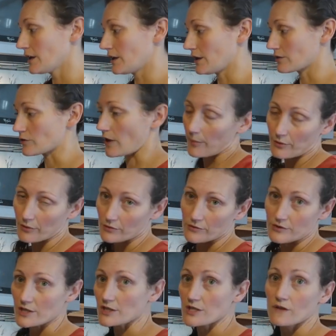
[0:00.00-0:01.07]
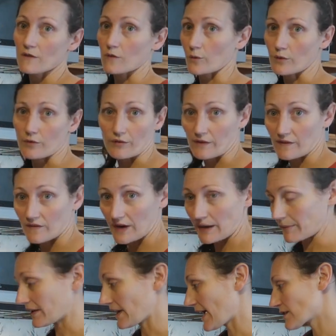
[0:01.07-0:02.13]
you know, Tropical Traditions or Wilderness
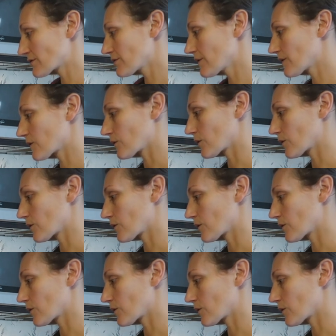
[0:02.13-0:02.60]
Family Naturals,